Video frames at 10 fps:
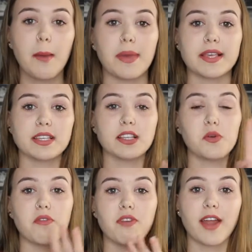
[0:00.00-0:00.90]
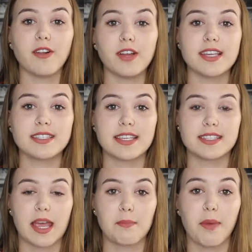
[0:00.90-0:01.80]
Basically what VYNL
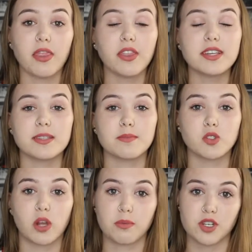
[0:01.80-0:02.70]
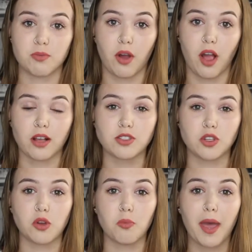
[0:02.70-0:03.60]
is a monthly subscription box,
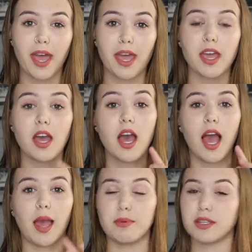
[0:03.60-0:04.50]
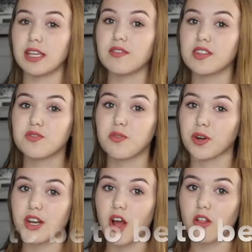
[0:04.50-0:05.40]
so you pay, I believe it's
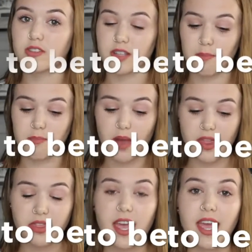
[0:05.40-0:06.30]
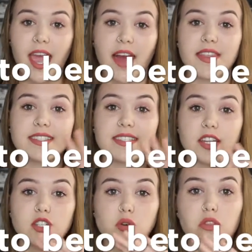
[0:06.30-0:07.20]
$40 a month, and they
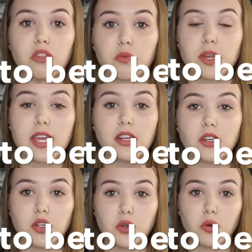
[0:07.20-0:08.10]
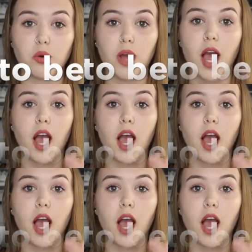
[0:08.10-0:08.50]
send you 3 new